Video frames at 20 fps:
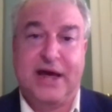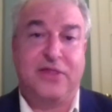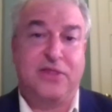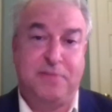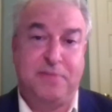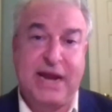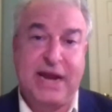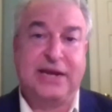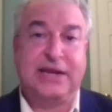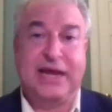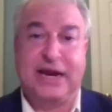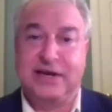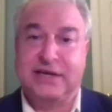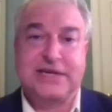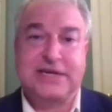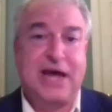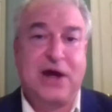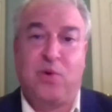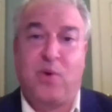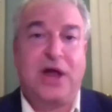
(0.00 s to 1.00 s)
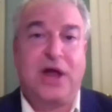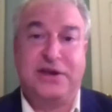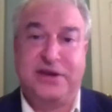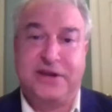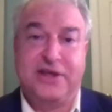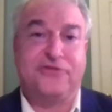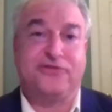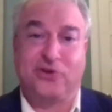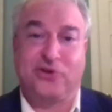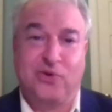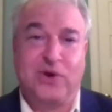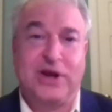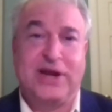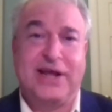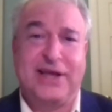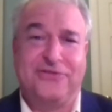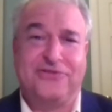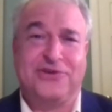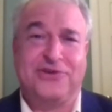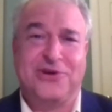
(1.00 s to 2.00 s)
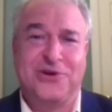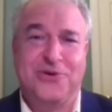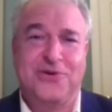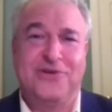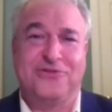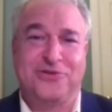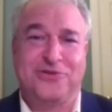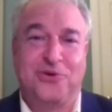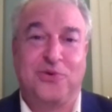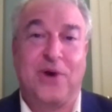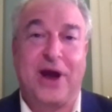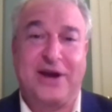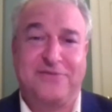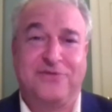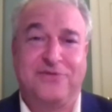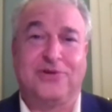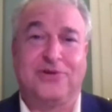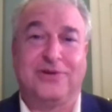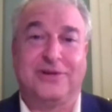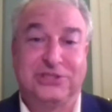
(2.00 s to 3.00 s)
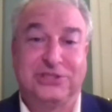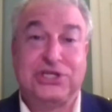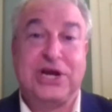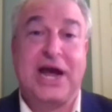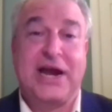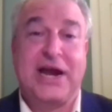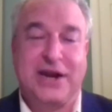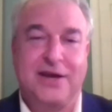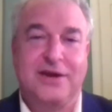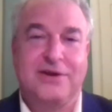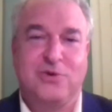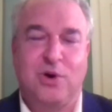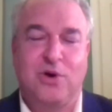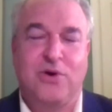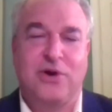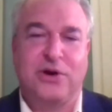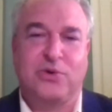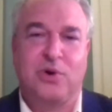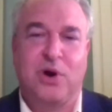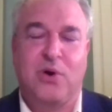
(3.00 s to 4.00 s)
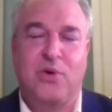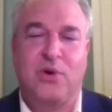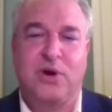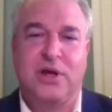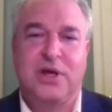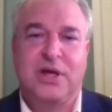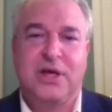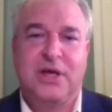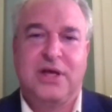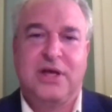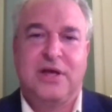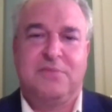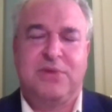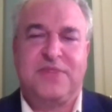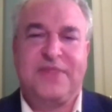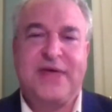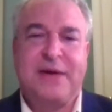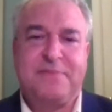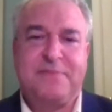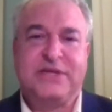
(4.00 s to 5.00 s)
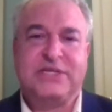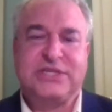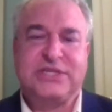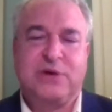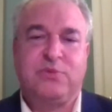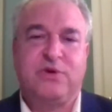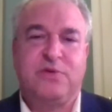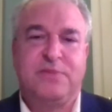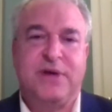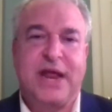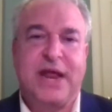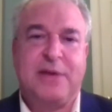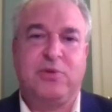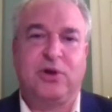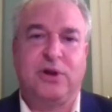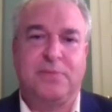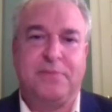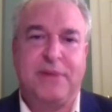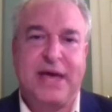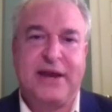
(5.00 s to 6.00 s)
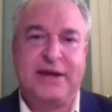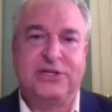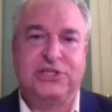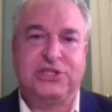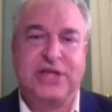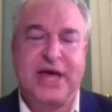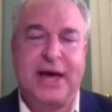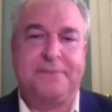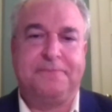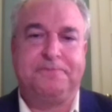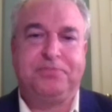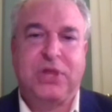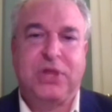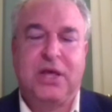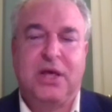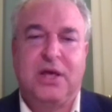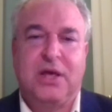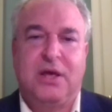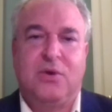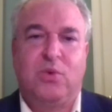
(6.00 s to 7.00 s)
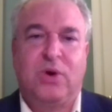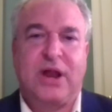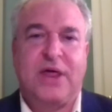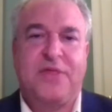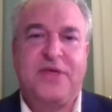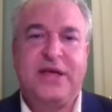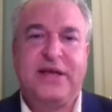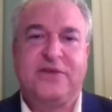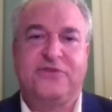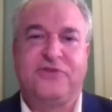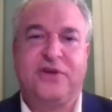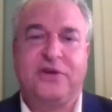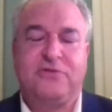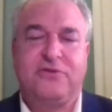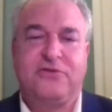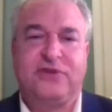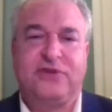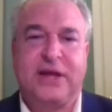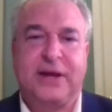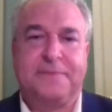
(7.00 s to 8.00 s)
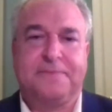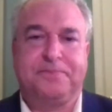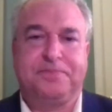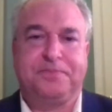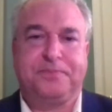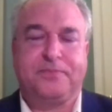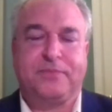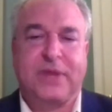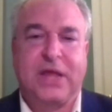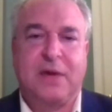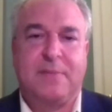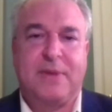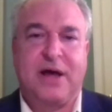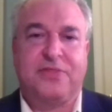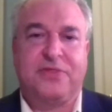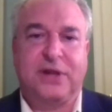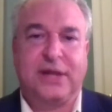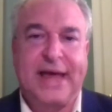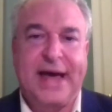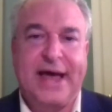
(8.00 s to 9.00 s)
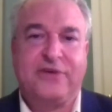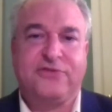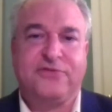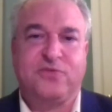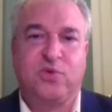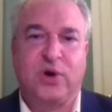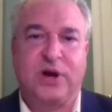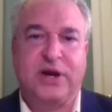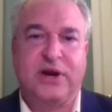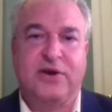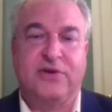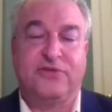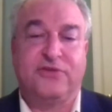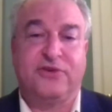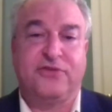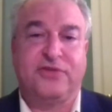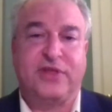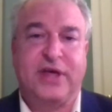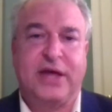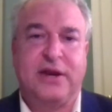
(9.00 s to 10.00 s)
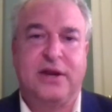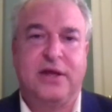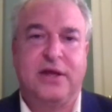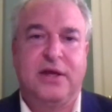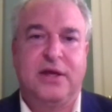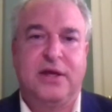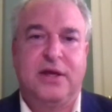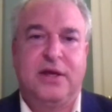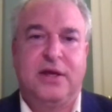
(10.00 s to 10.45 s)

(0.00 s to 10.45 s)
Now, the mainland and Taiwan disagree as to who is the rightful China, quote unquote. But that being said, we've been able to manage that. What I think is interesting about the last 4 years is that,